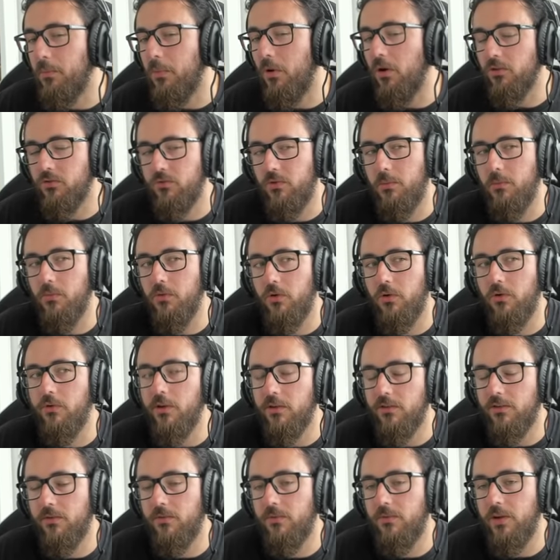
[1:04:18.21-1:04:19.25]
posturing more
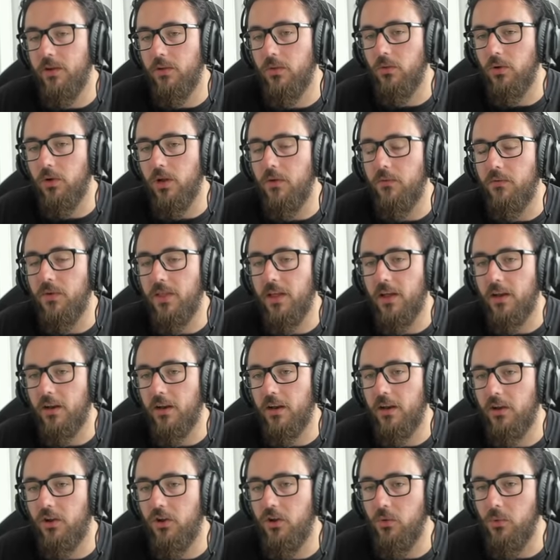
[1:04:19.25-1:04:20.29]
aggressively and looking for
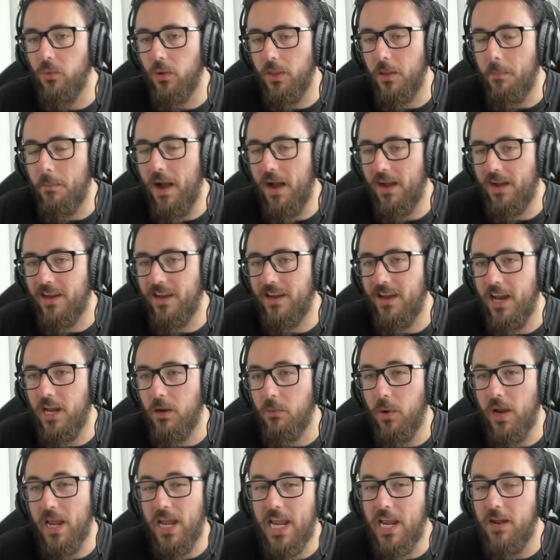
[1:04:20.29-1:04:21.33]
that Q on the back end anyway,